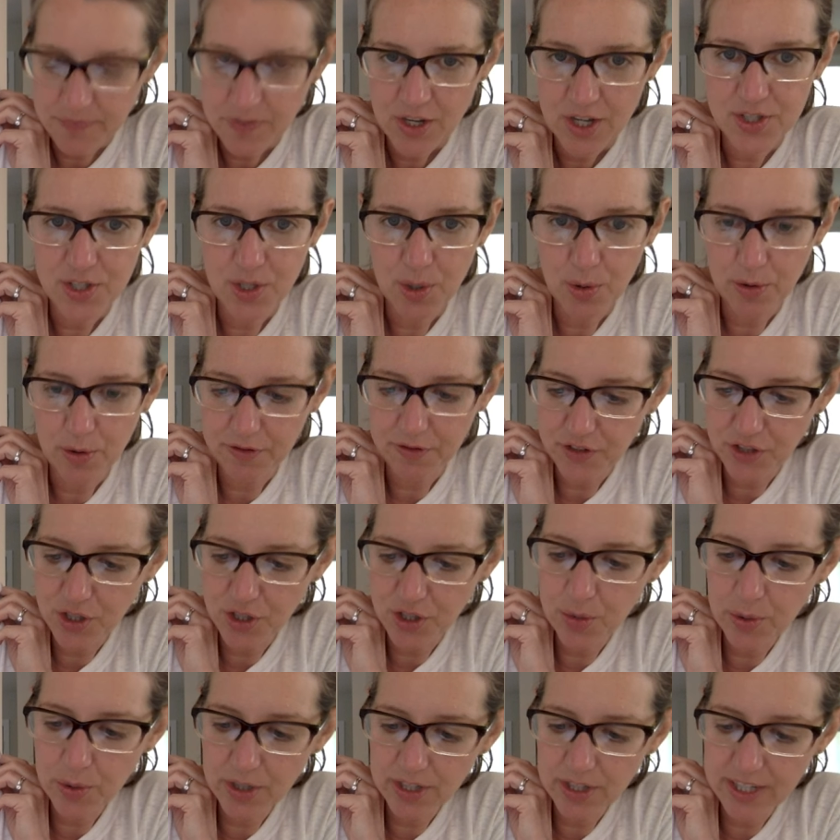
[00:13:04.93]
So if
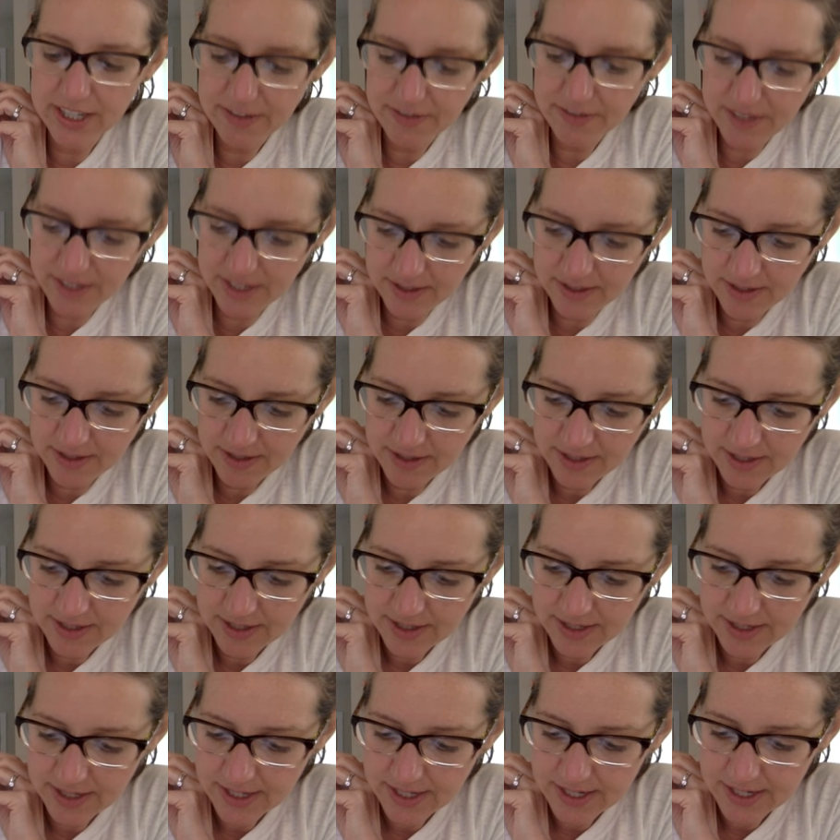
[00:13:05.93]
you were given
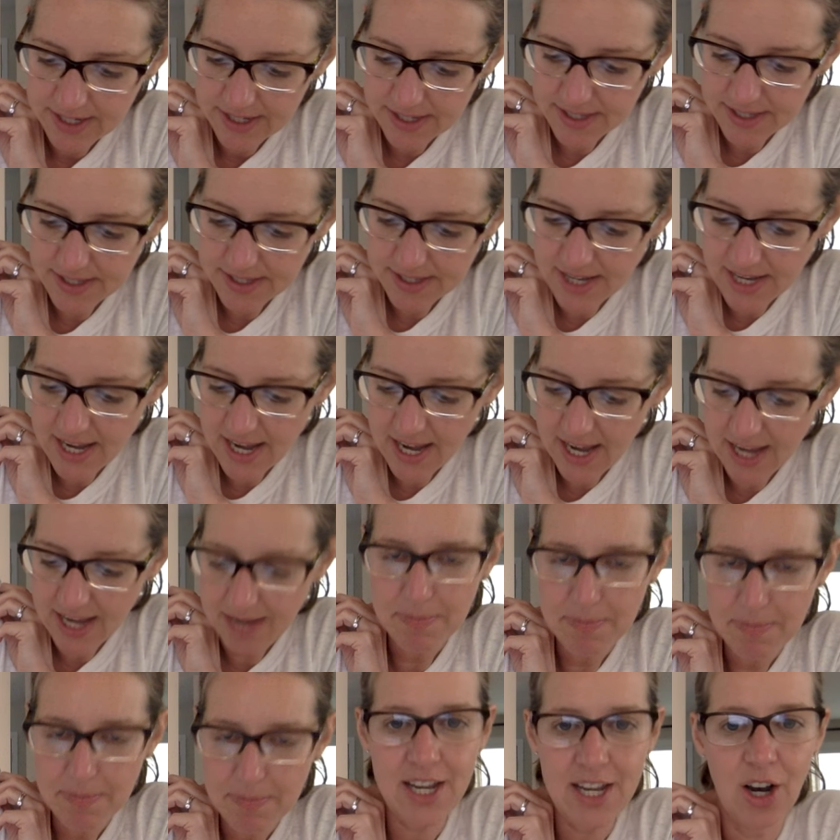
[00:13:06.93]

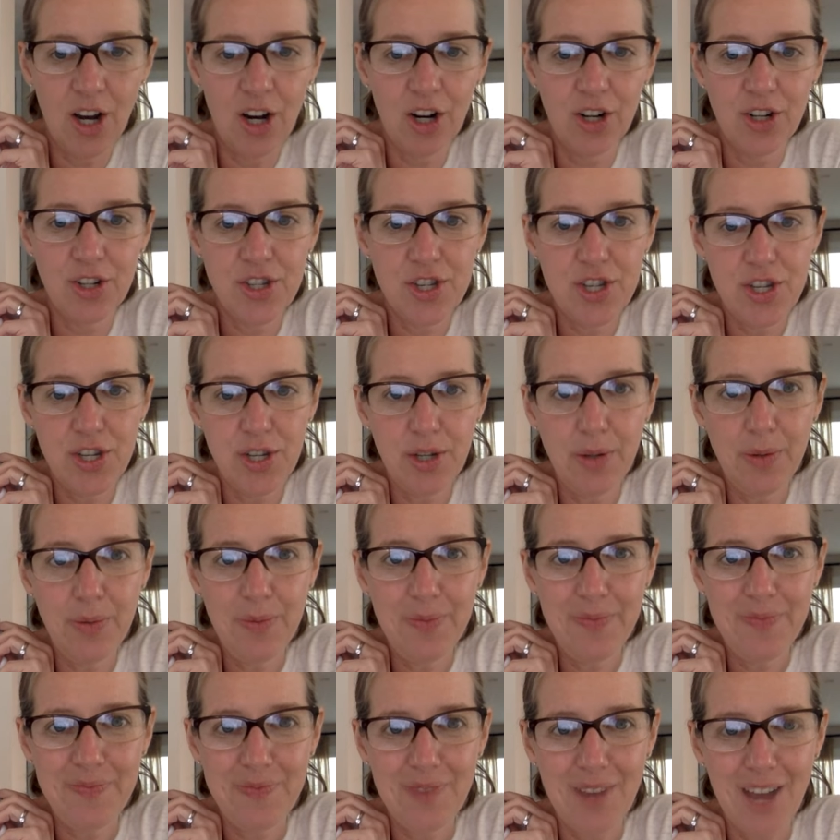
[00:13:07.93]

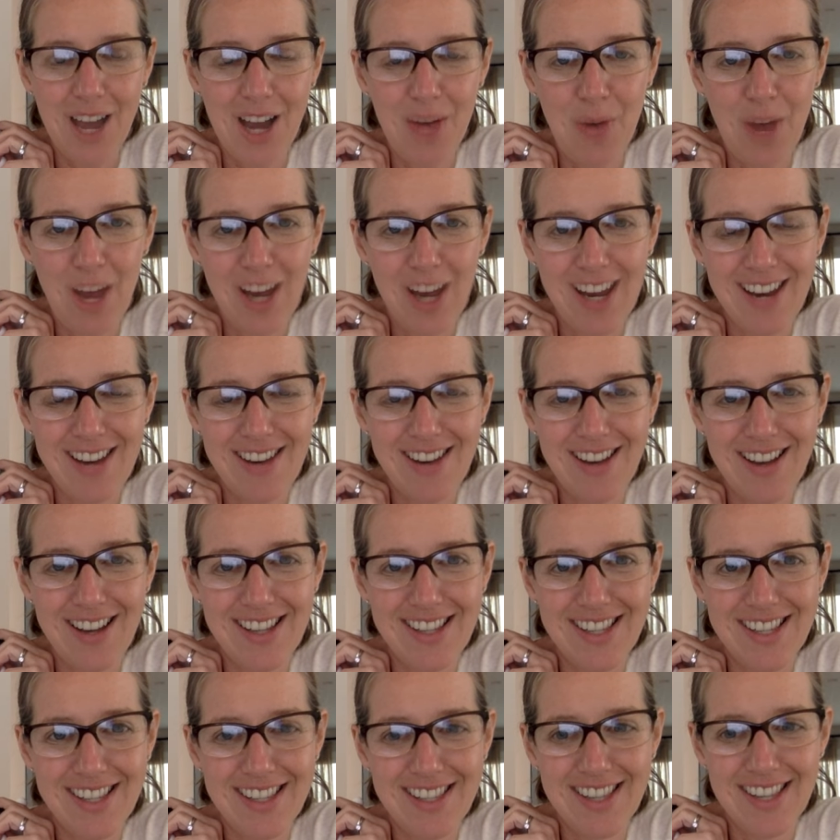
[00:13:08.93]
CaBr2, I
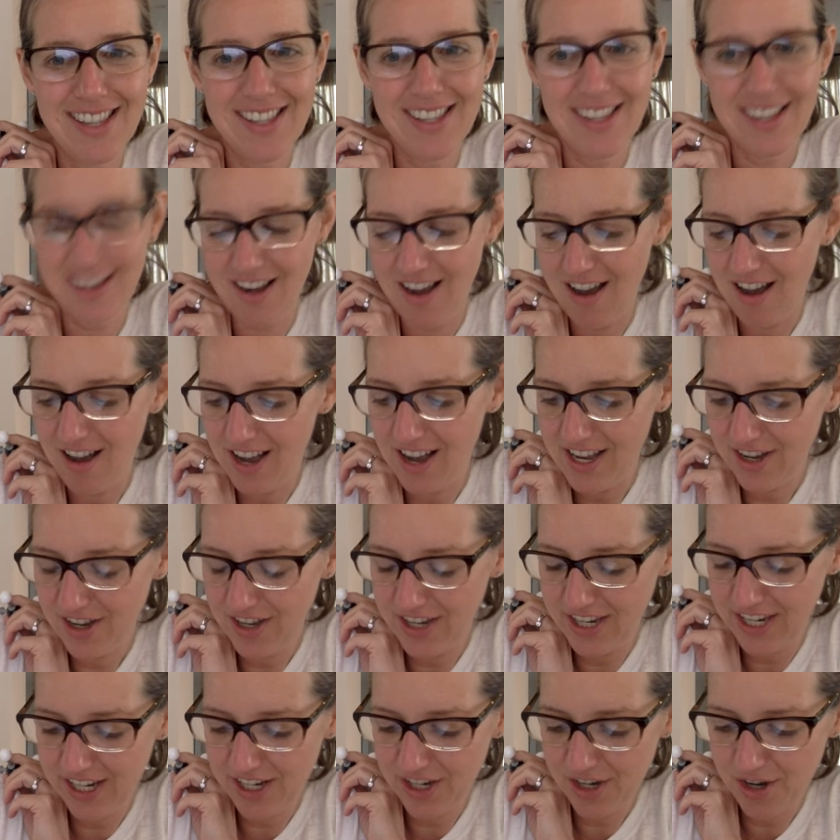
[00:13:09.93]
recognize this as an
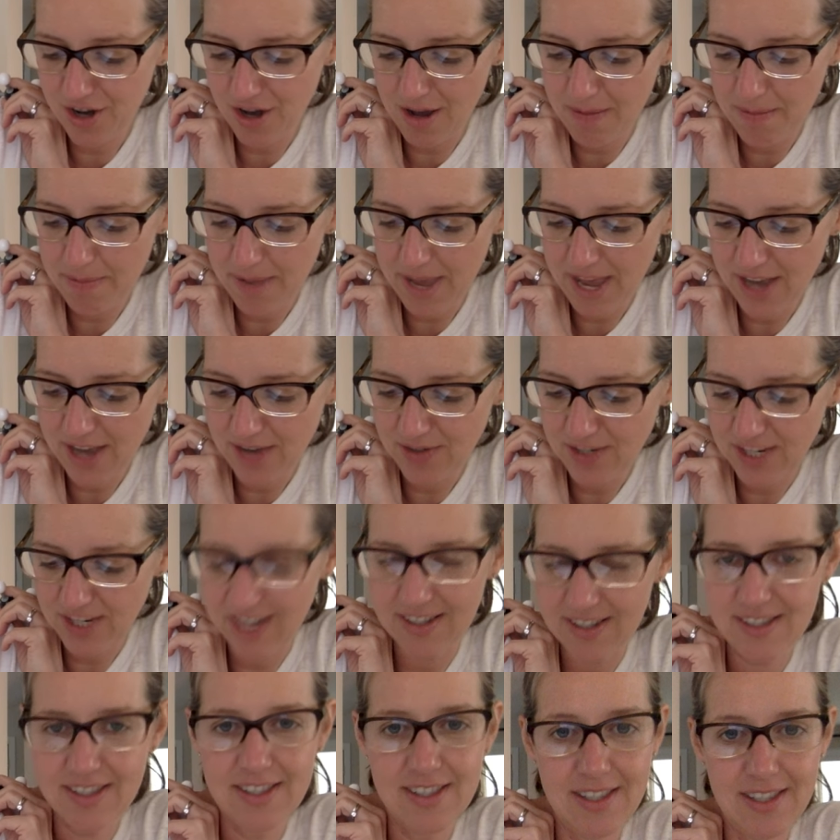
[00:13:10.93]
ionic compound.
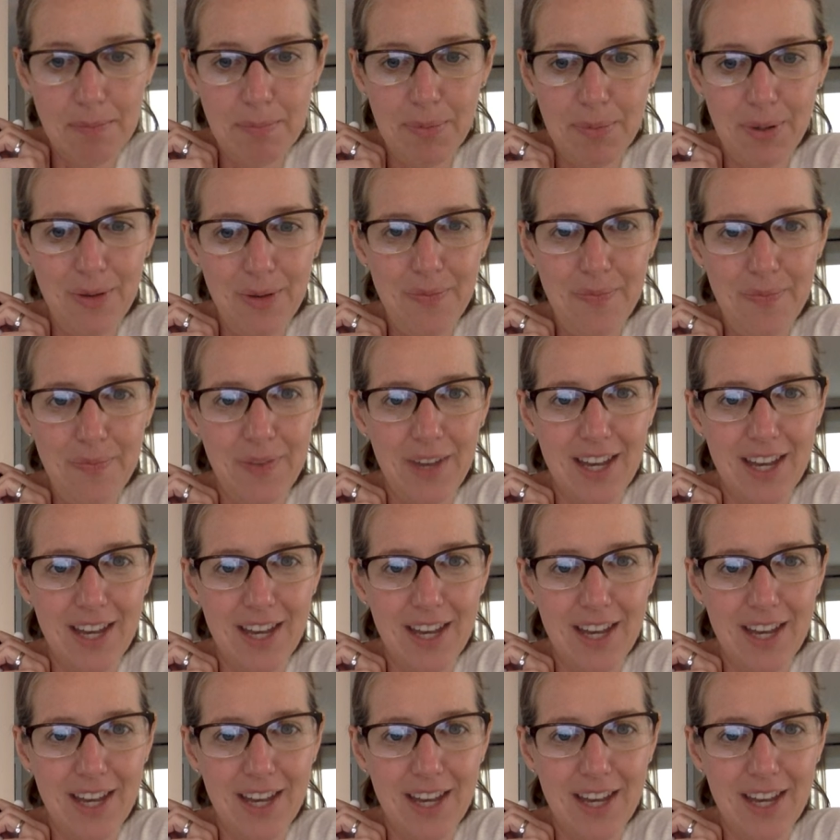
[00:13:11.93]
It's simple.